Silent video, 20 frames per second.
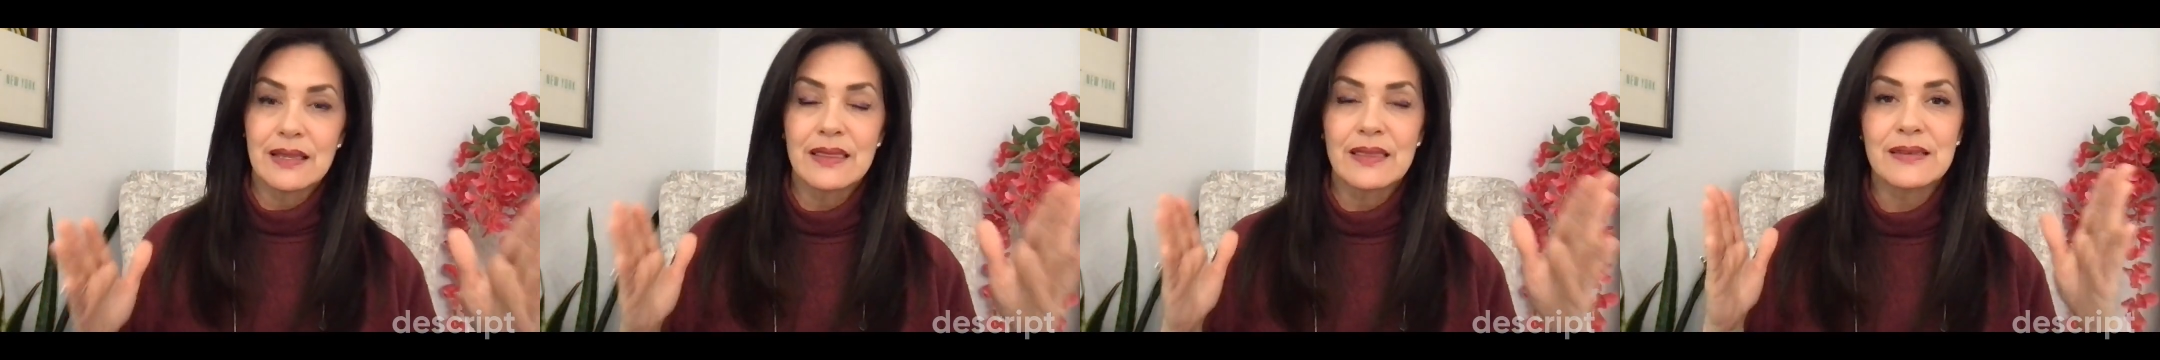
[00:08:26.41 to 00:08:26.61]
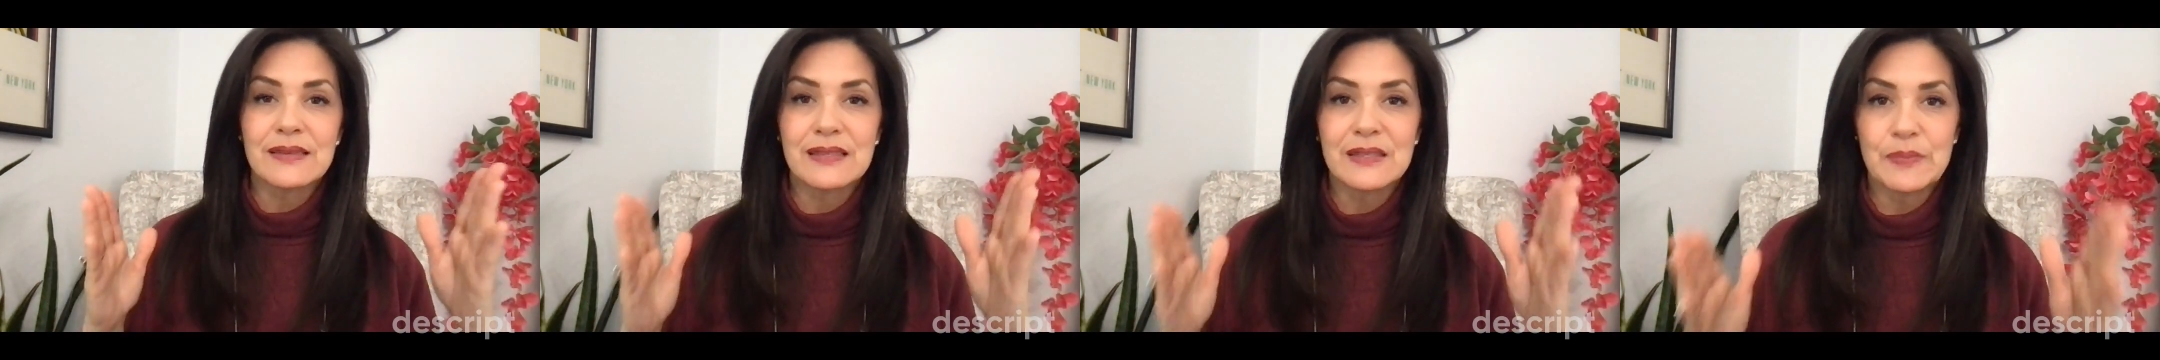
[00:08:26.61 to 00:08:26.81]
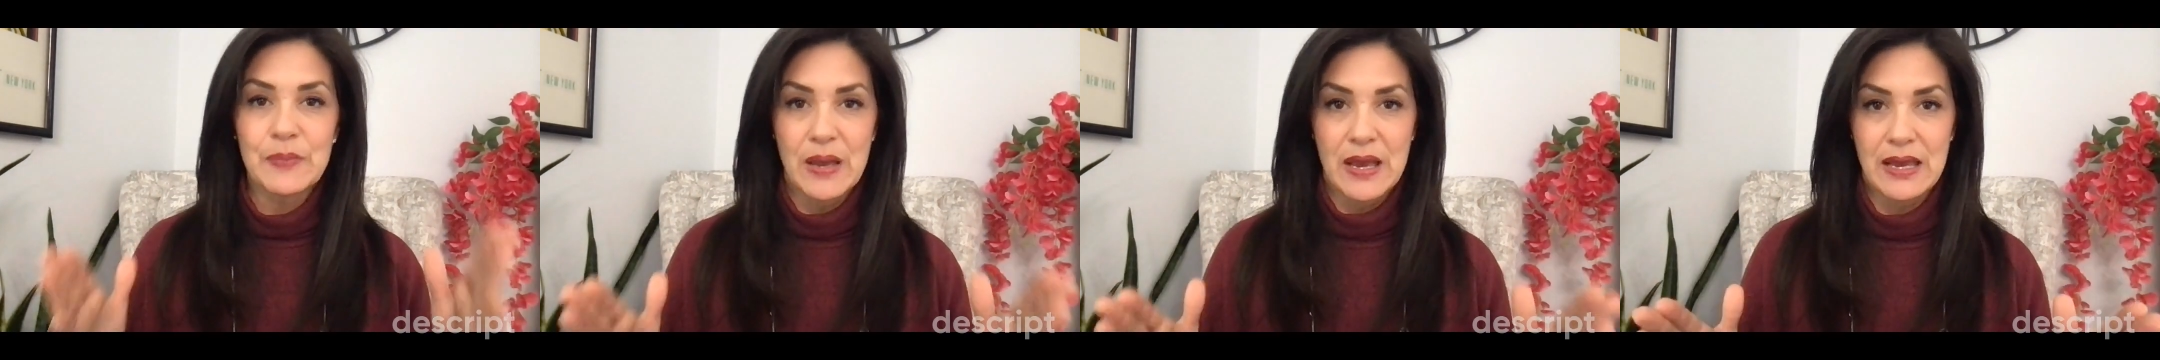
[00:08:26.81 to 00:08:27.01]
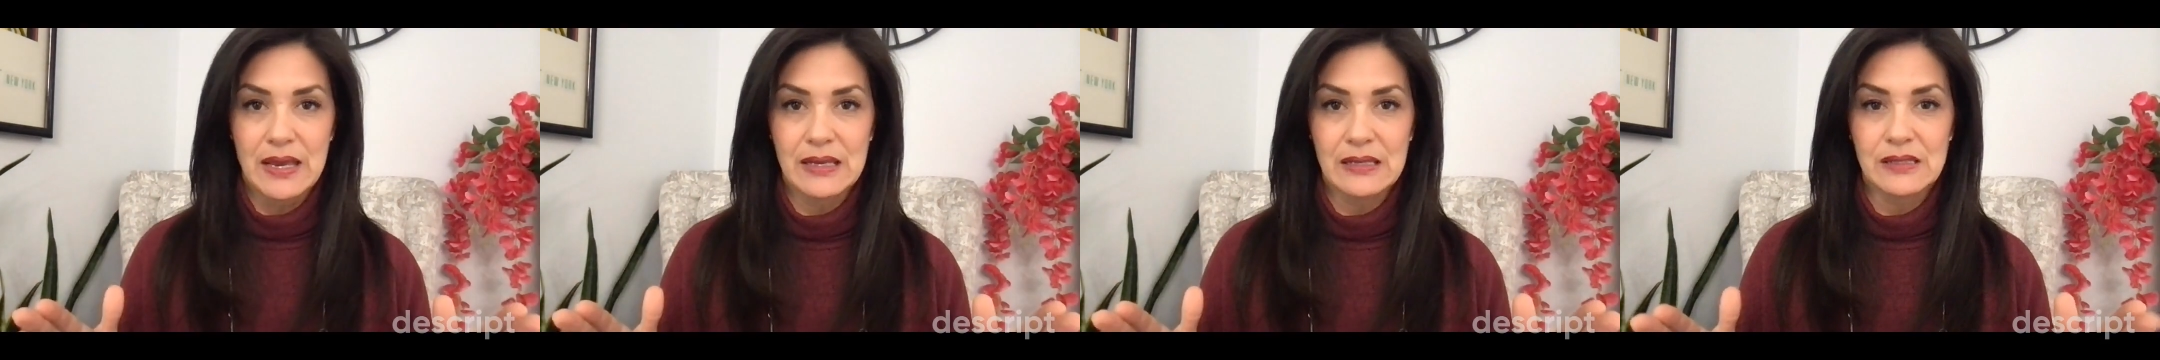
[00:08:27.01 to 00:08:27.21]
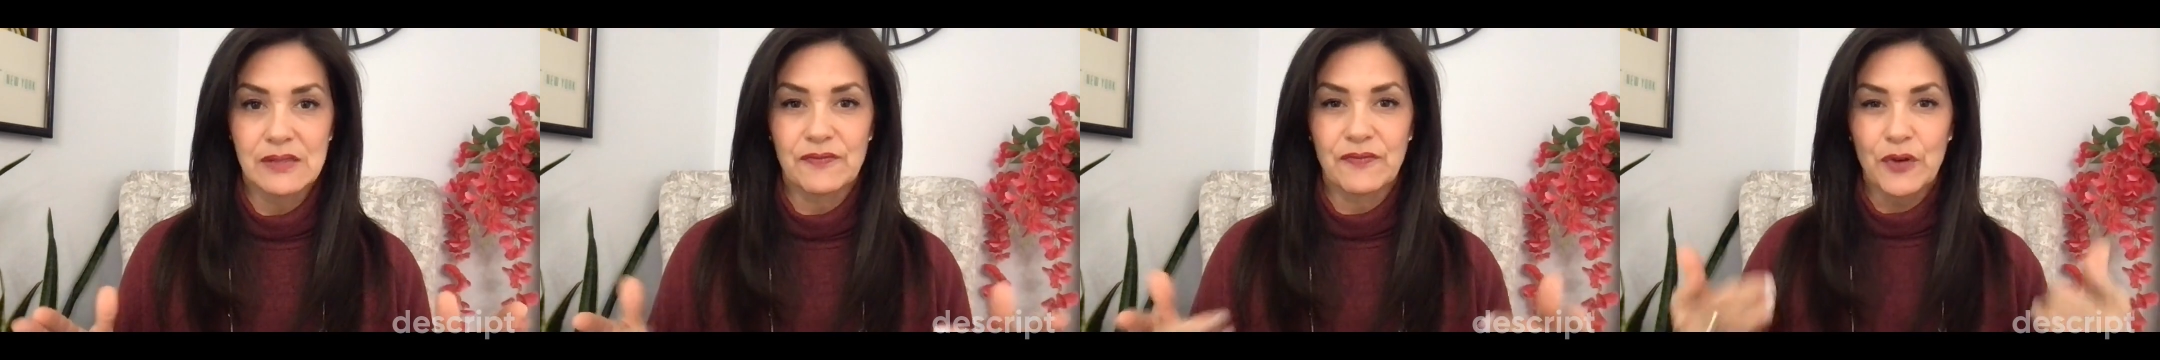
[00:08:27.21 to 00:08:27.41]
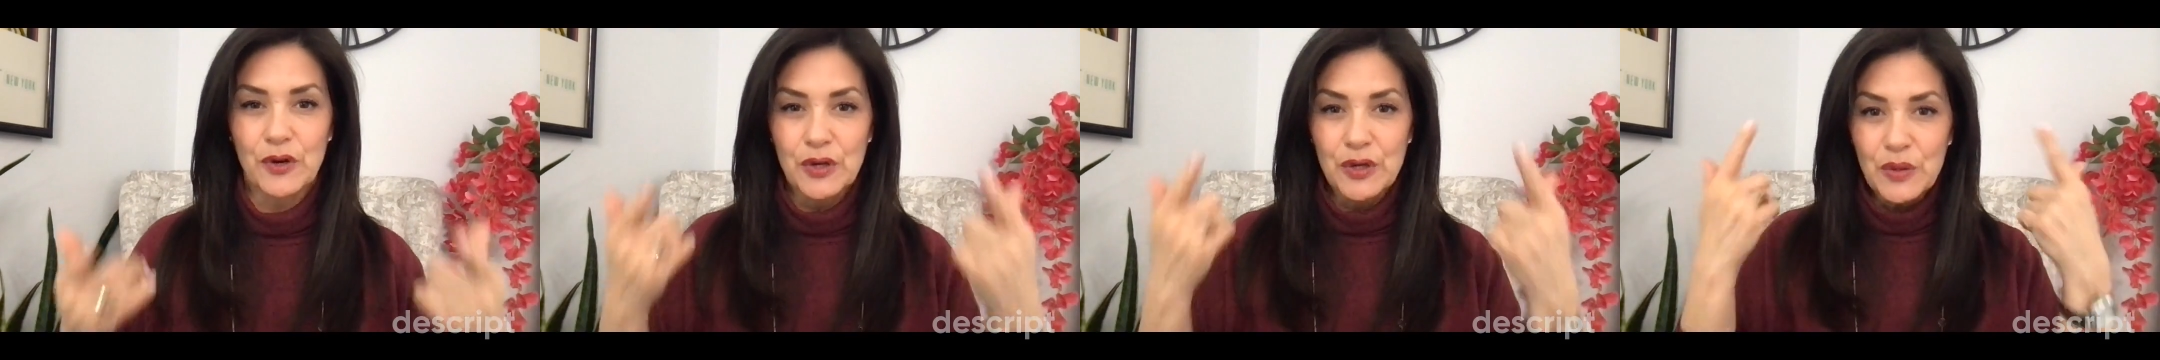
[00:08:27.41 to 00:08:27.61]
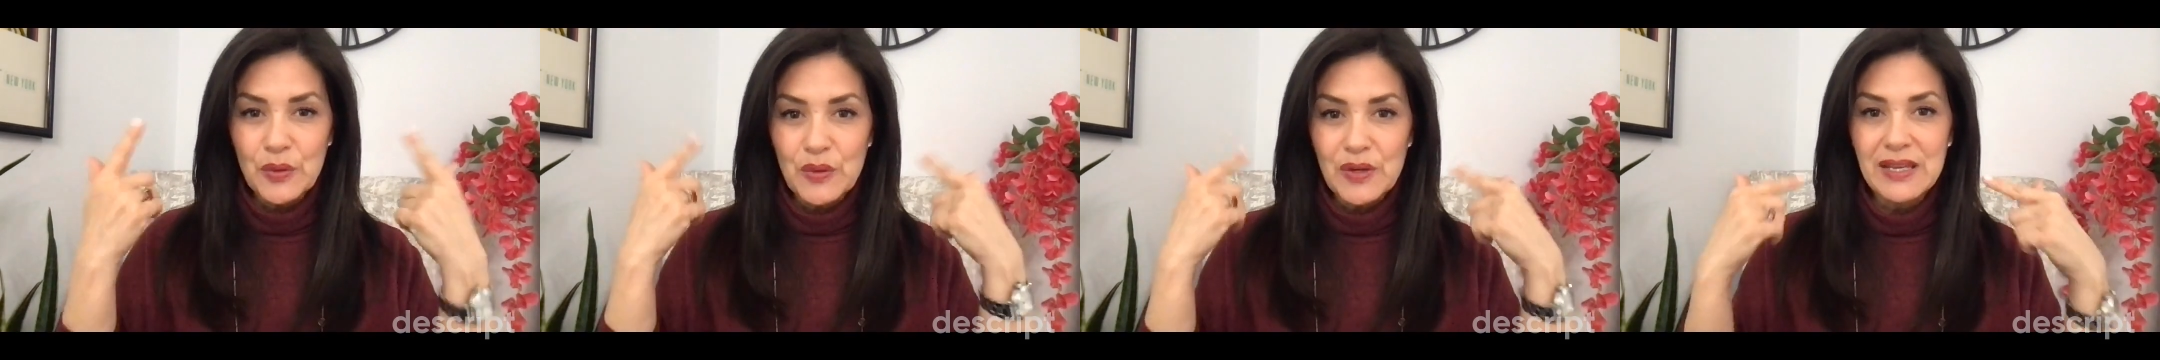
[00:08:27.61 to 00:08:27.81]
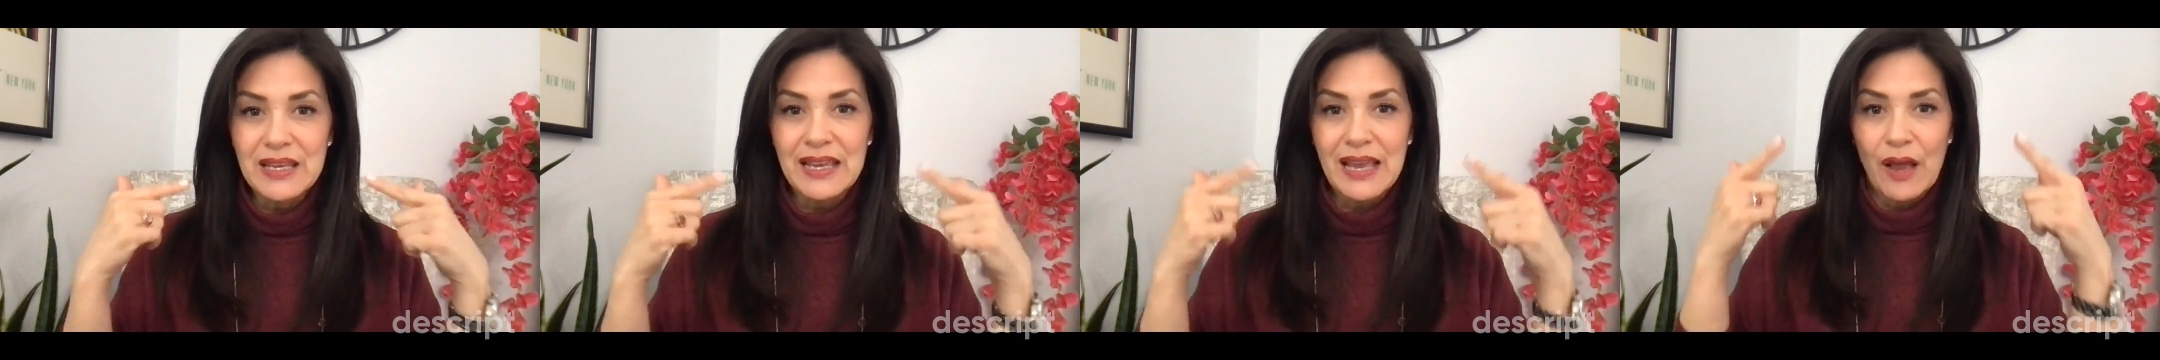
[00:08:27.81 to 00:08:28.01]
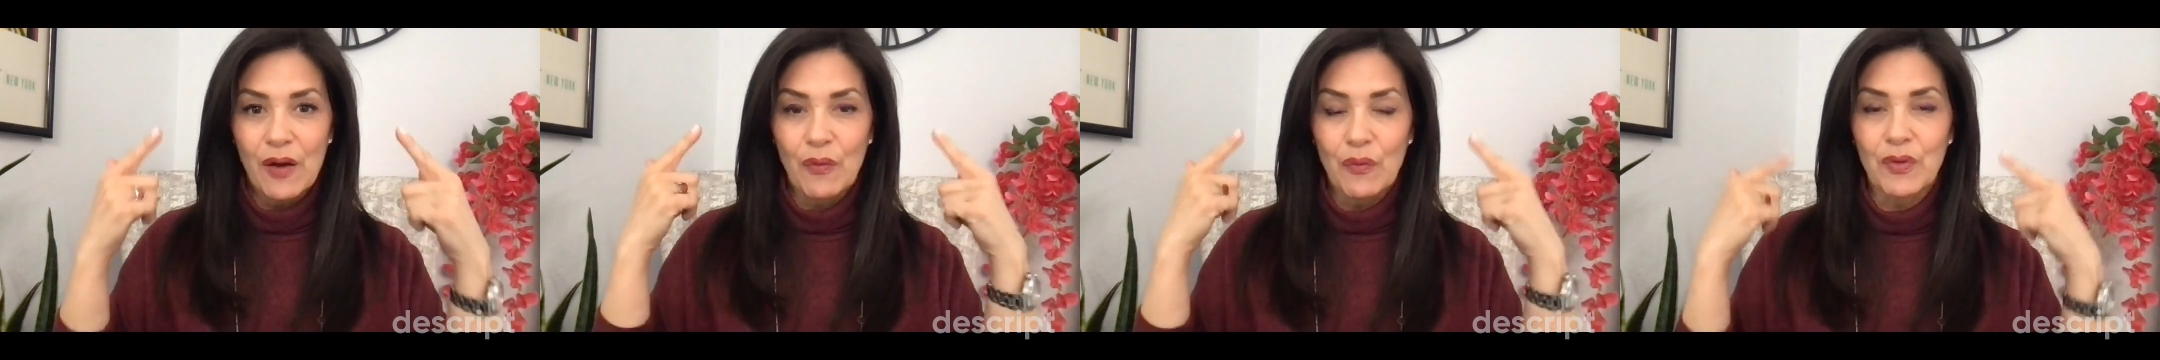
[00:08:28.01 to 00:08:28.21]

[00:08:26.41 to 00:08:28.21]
the space for you to get